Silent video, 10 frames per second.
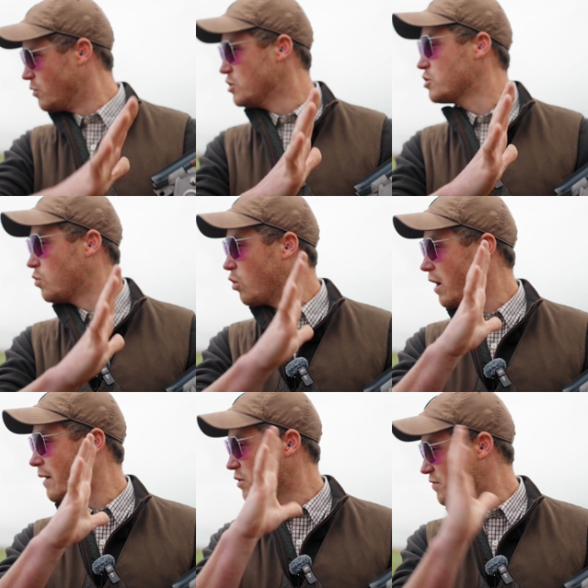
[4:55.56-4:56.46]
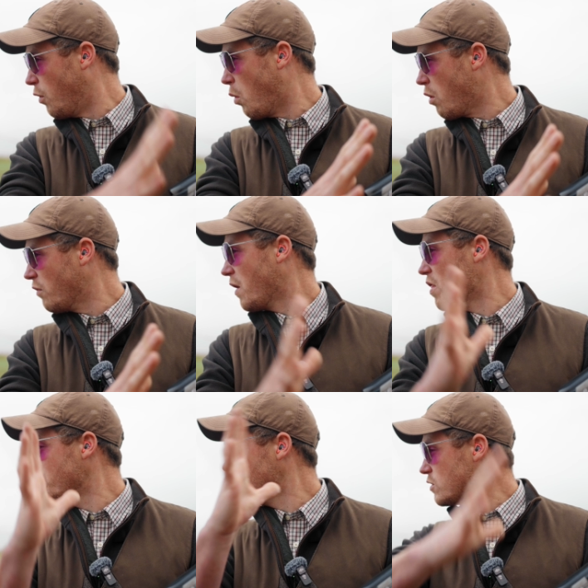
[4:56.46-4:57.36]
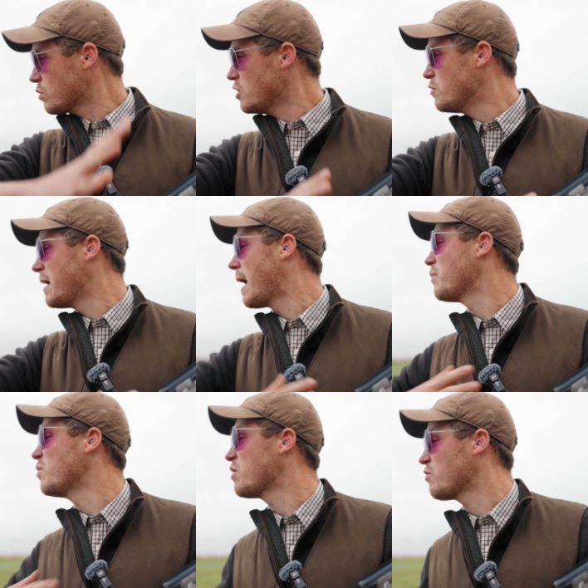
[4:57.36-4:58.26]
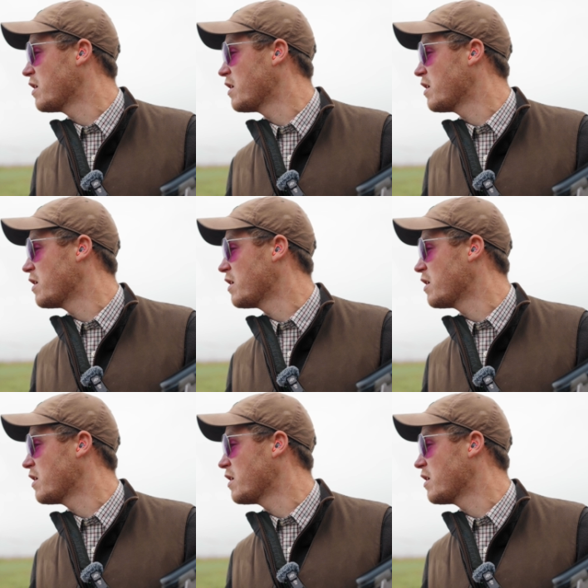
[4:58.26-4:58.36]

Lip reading: one you should walk out with 4 of, and the first one you'd be happy with 3.